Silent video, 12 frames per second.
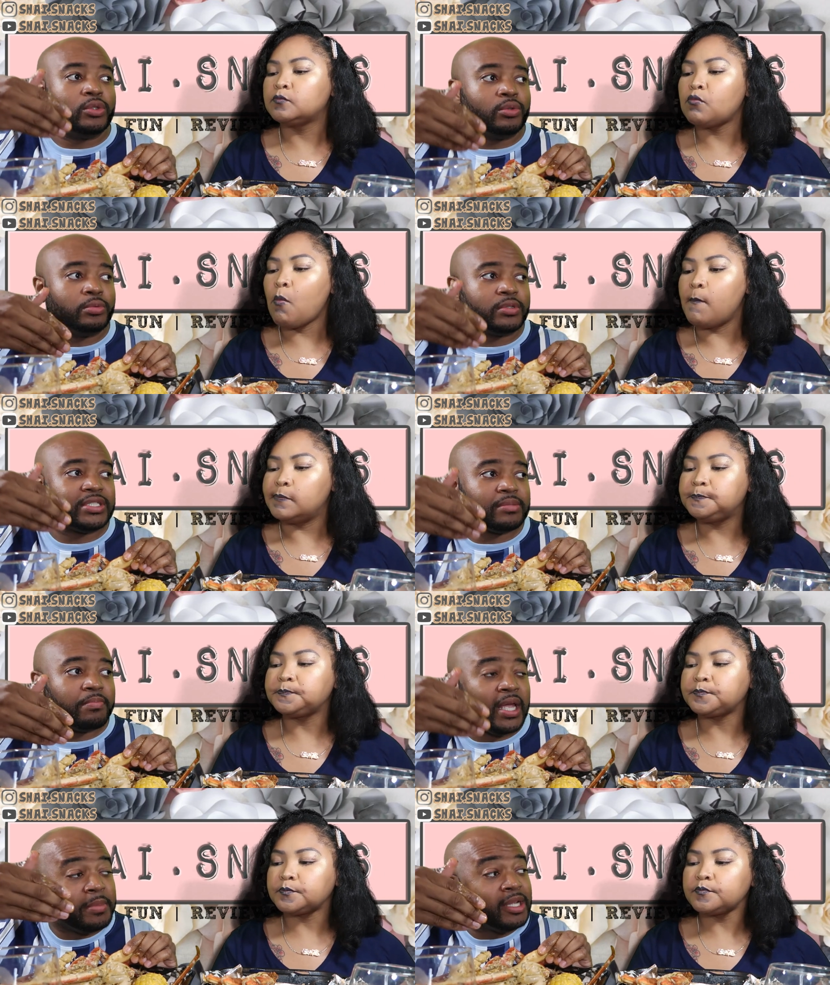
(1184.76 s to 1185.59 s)

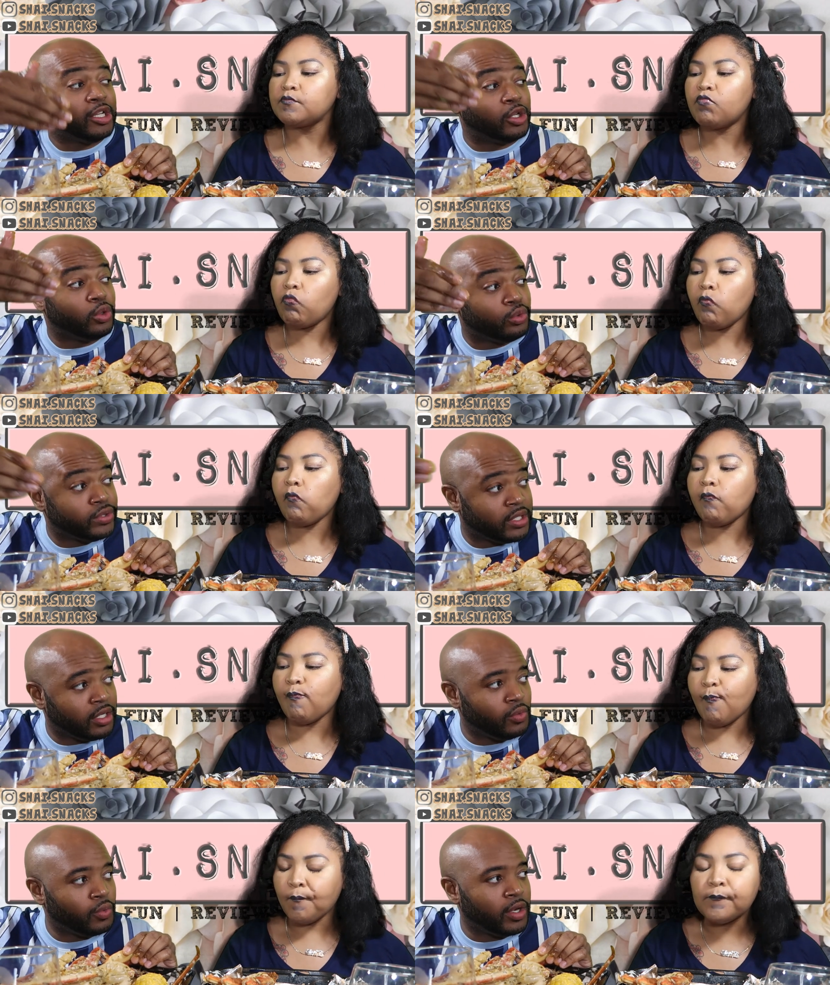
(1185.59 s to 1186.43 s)
Speaker 1: loose, maybe
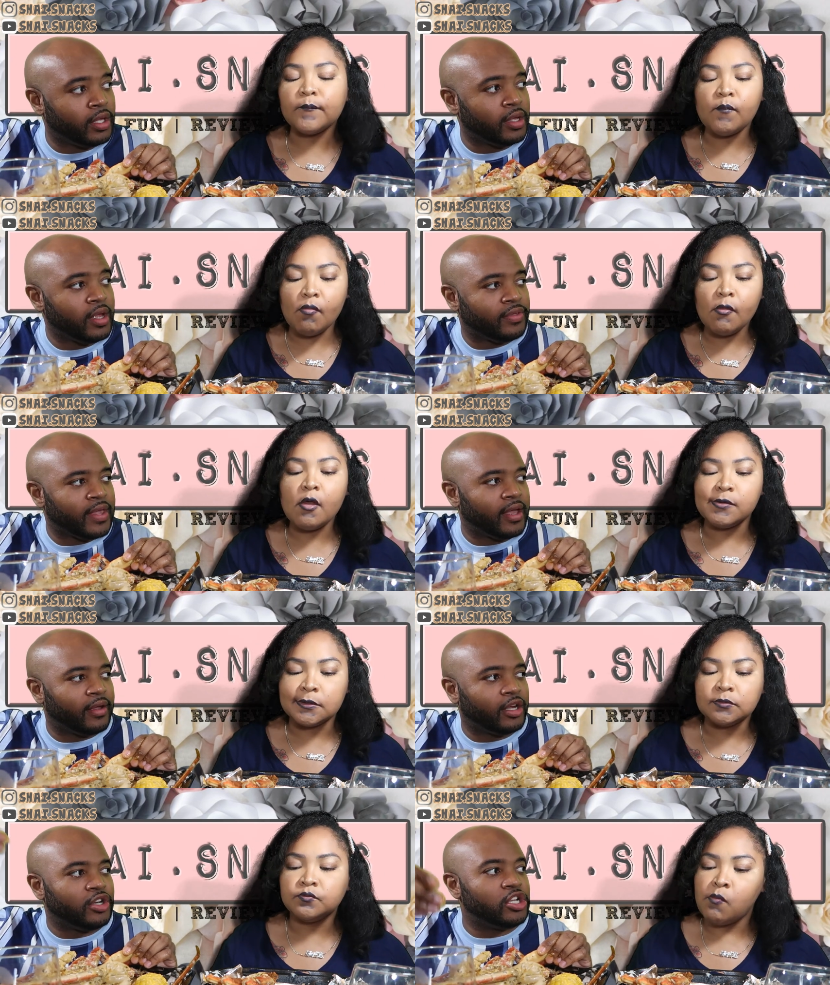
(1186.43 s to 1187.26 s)
losing what mm -hmm.
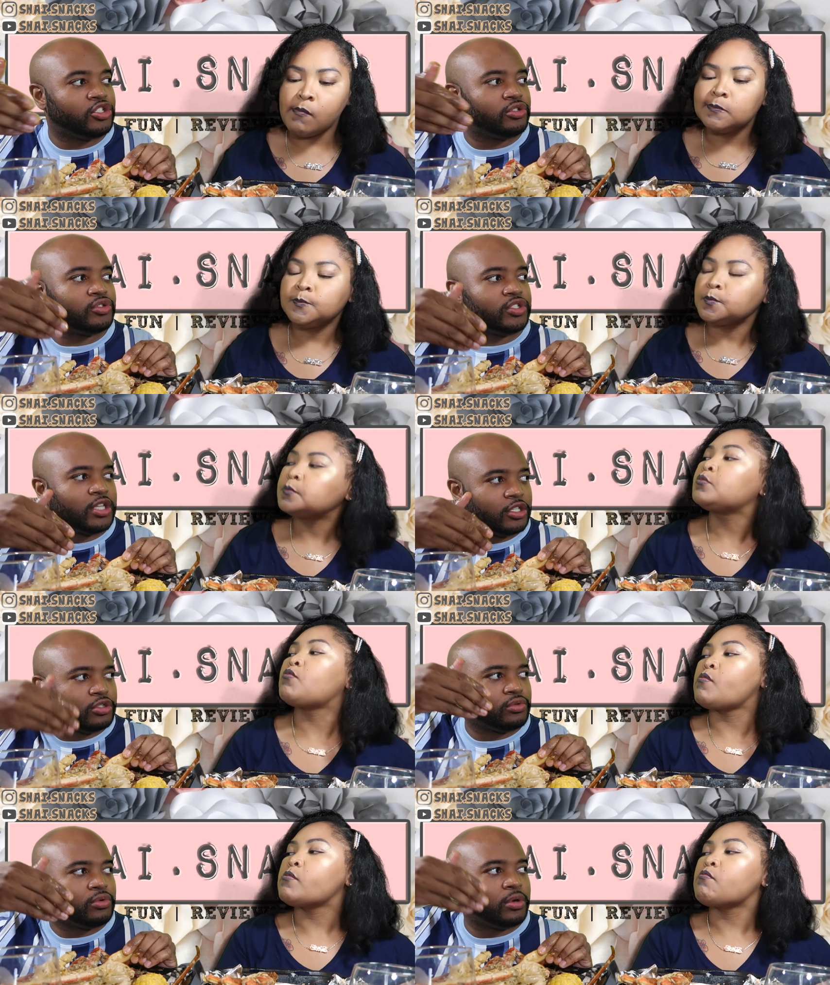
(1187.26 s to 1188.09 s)
that initial
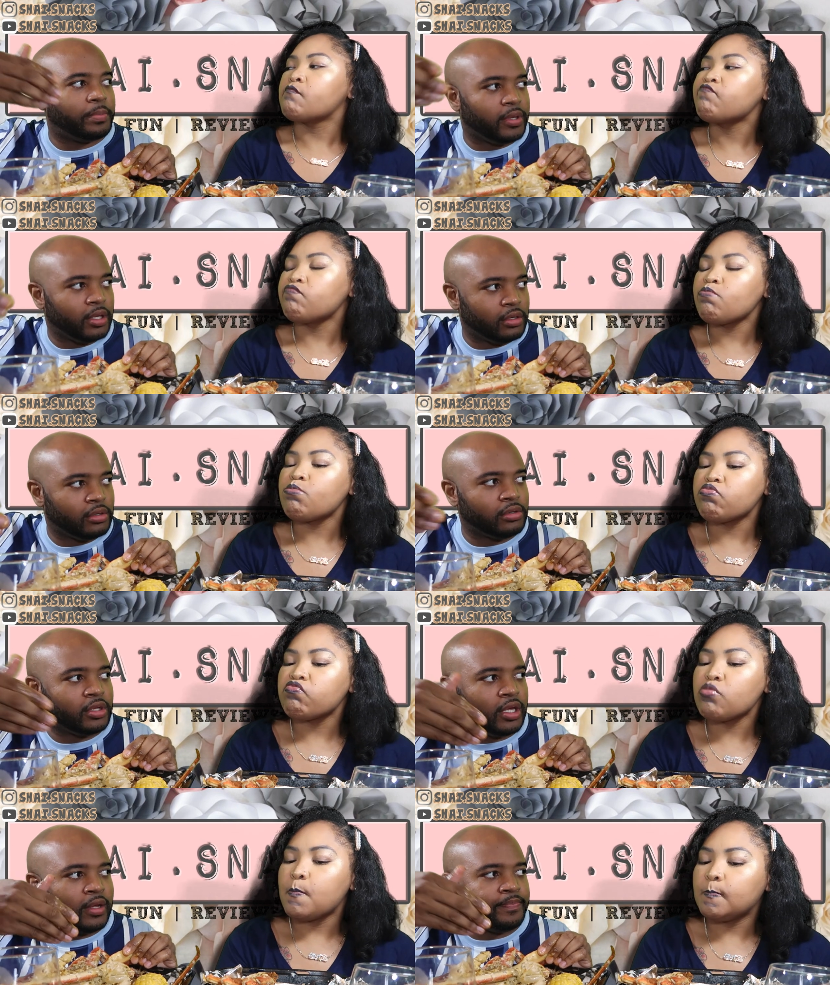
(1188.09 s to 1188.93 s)
sexual
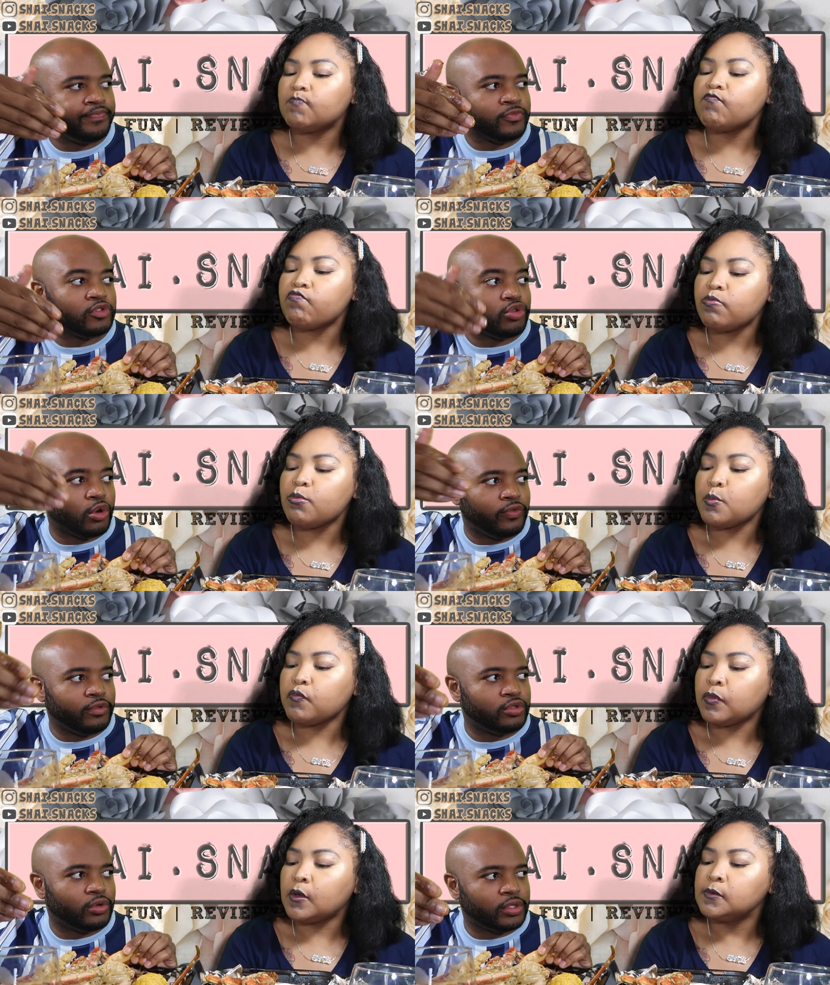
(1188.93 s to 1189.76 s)
appeal that
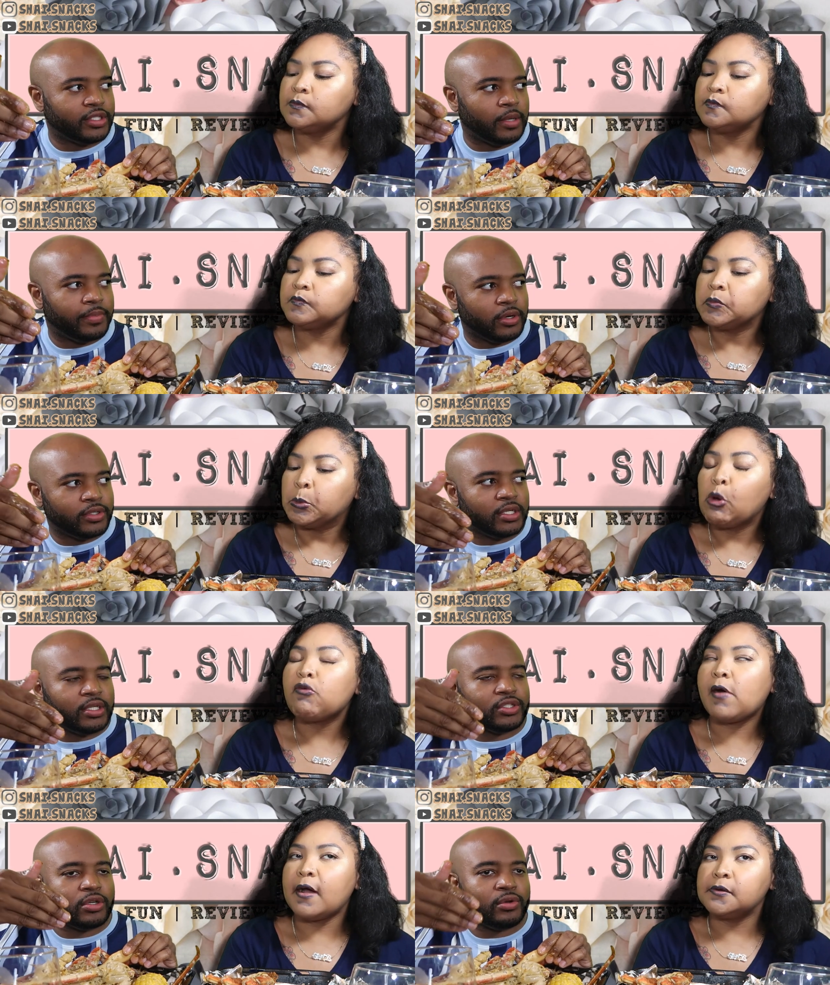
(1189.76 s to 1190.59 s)
drove you towards that
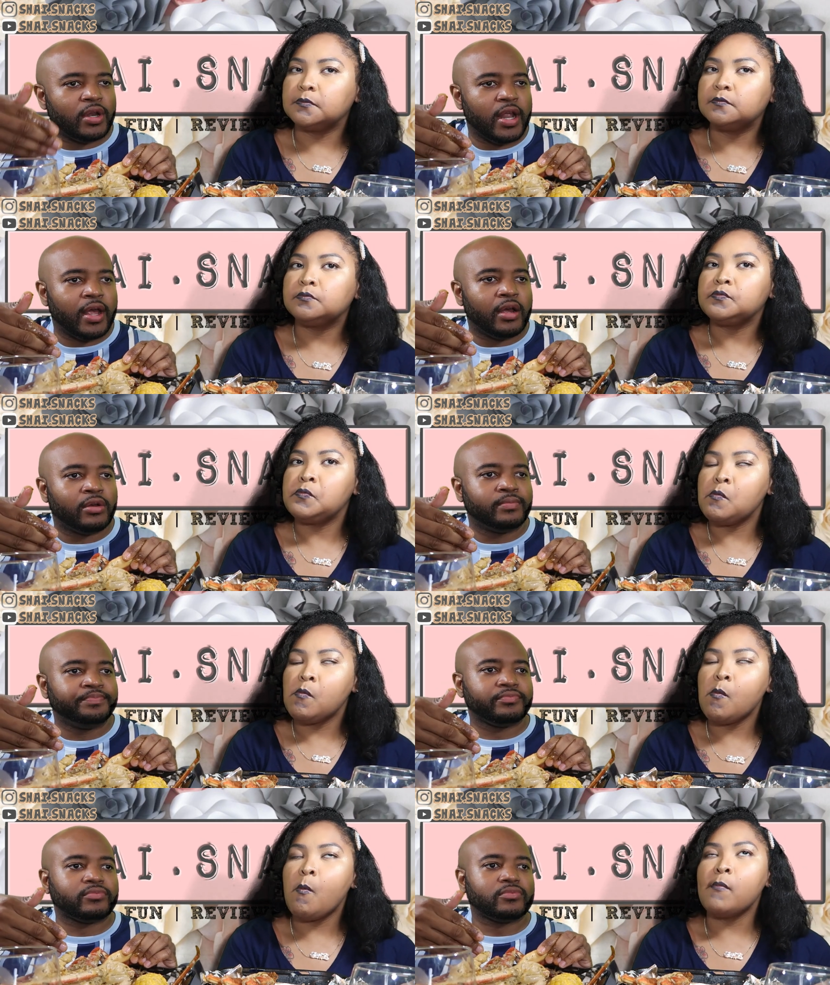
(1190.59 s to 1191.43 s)
person, and right. so now,
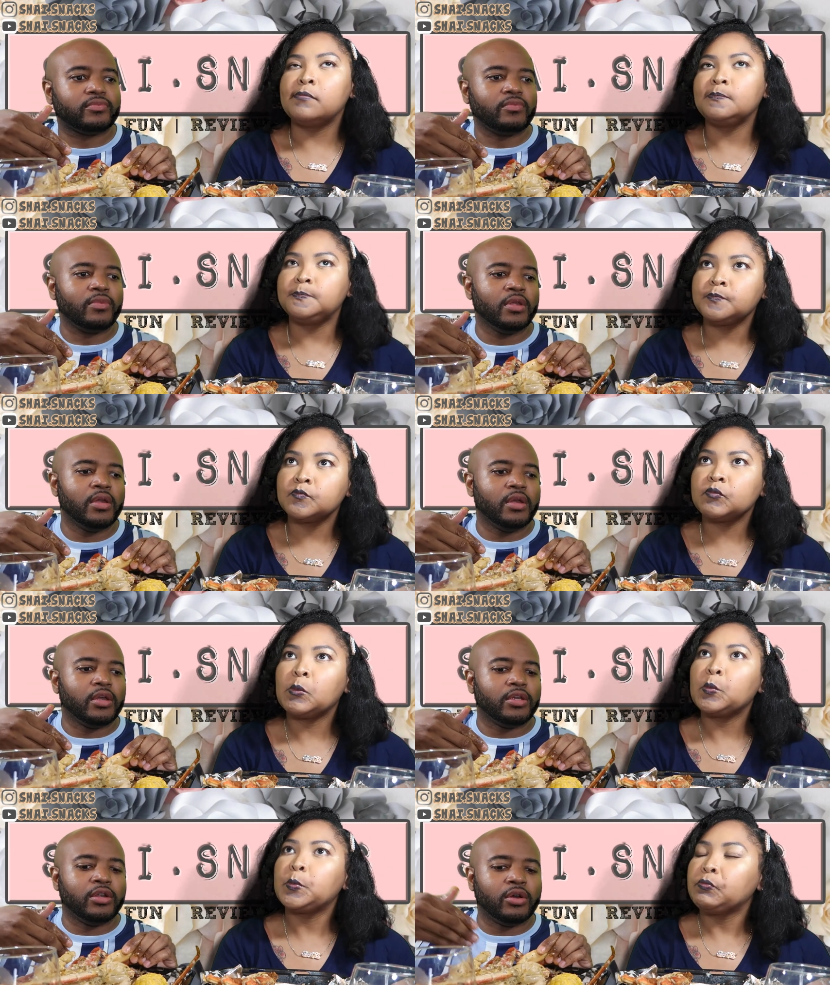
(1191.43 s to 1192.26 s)

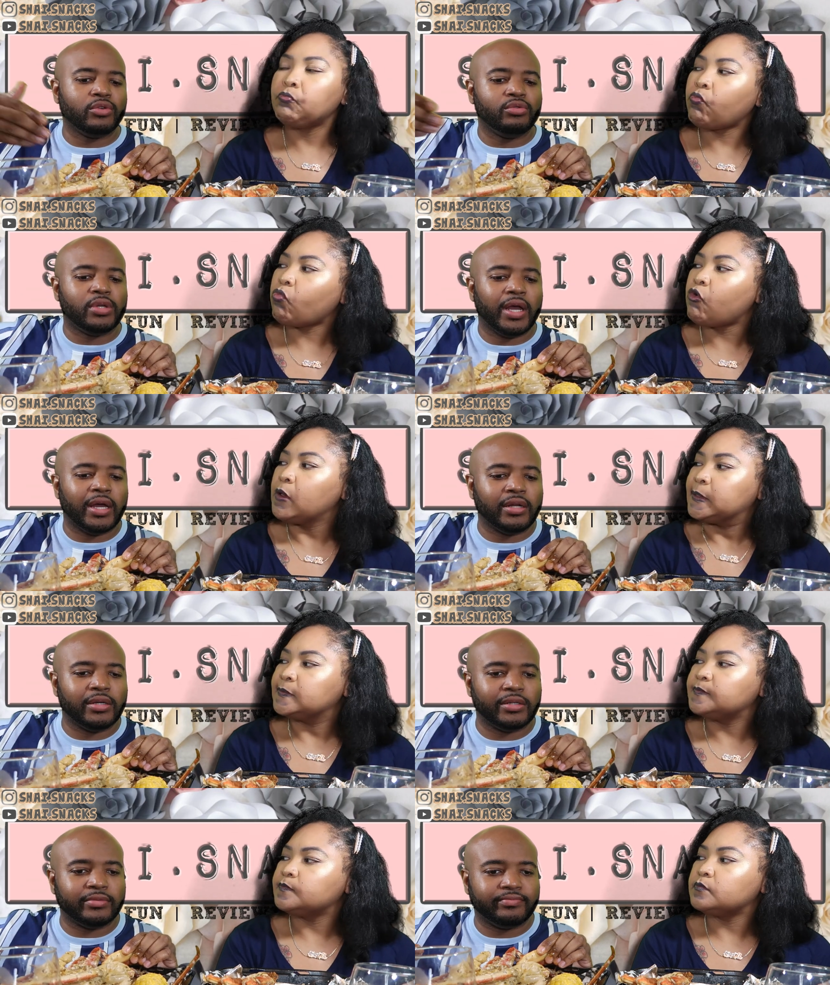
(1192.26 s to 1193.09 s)
you know, you kind
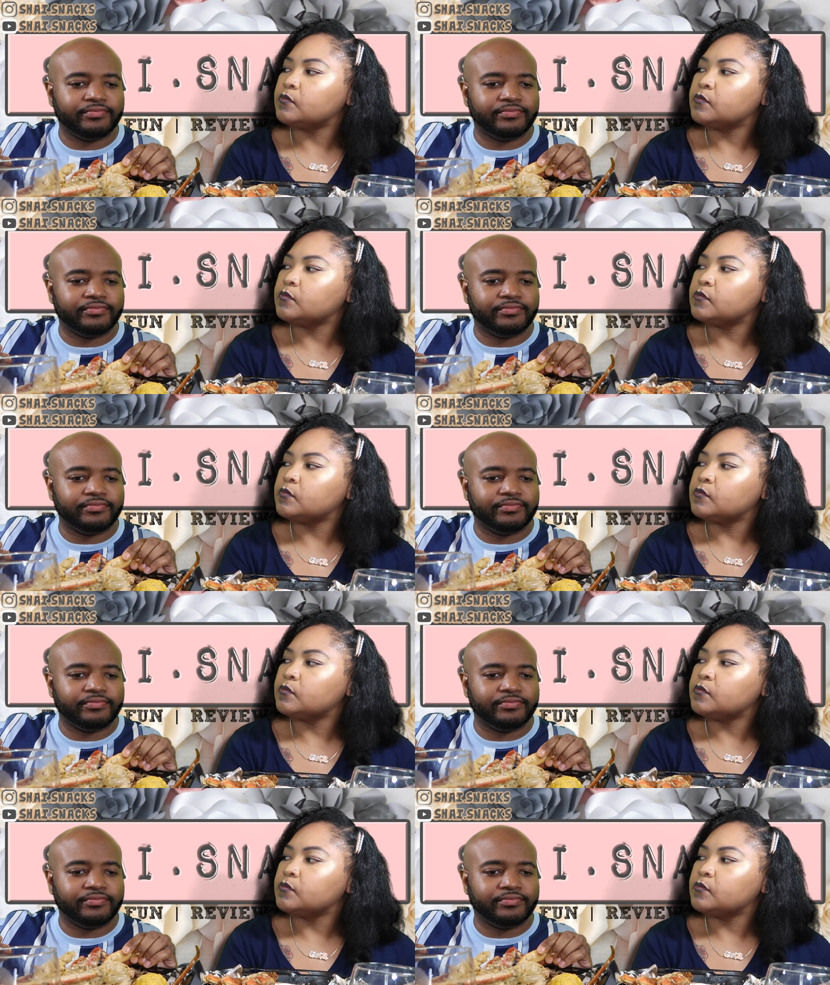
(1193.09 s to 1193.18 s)
of,